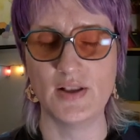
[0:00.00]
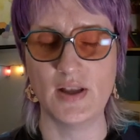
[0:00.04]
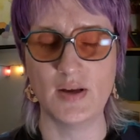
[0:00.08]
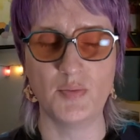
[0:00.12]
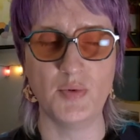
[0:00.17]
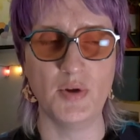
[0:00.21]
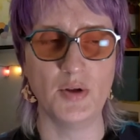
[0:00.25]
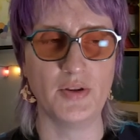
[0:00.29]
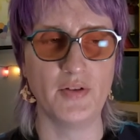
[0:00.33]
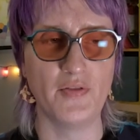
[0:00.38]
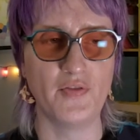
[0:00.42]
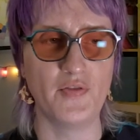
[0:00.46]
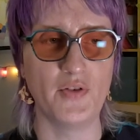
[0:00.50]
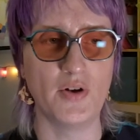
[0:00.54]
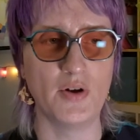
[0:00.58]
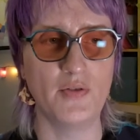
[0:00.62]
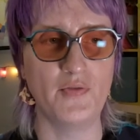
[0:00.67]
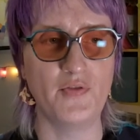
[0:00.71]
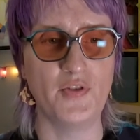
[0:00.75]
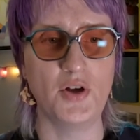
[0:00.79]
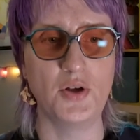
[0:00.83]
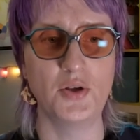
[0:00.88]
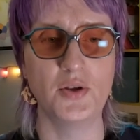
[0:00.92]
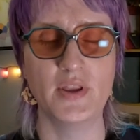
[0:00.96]
like be able to fo
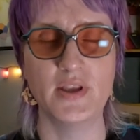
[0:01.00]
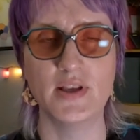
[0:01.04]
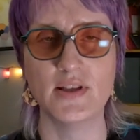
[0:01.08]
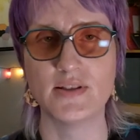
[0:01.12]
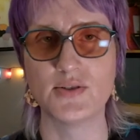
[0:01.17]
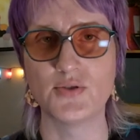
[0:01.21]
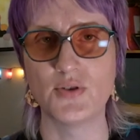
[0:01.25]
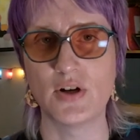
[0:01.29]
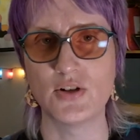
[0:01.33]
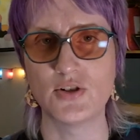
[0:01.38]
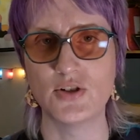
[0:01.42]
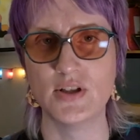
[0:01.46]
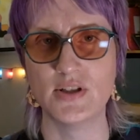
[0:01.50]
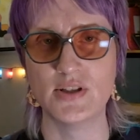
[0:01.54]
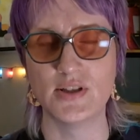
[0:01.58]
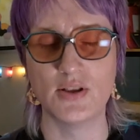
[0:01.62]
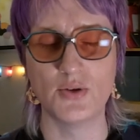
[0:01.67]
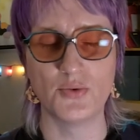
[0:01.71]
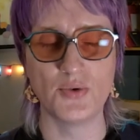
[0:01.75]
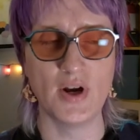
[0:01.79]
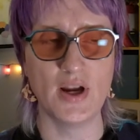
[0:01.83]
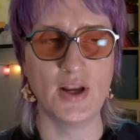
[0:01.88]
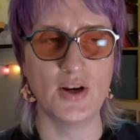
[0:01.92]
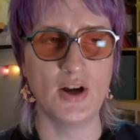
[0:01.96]
follow the instructions
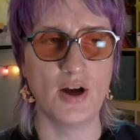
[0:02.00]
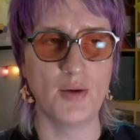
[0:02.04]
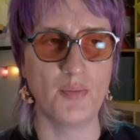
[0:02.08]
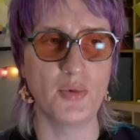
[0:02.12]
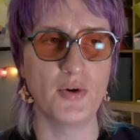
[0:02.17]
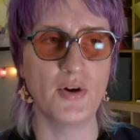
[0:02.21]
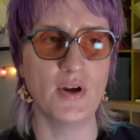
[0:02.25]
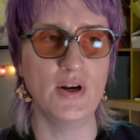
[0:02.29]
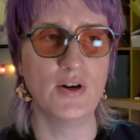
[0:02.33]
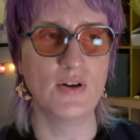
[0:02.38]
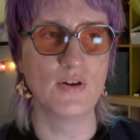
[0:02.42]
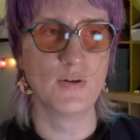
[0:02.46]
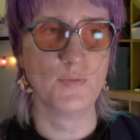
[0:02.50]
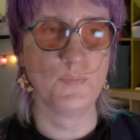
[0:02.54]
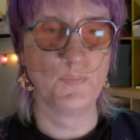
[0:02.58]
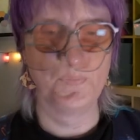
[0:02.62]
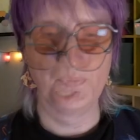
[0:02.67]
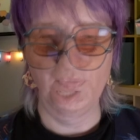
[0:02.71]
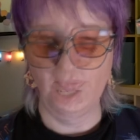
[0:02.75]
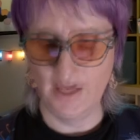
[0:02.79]
of the ride operator.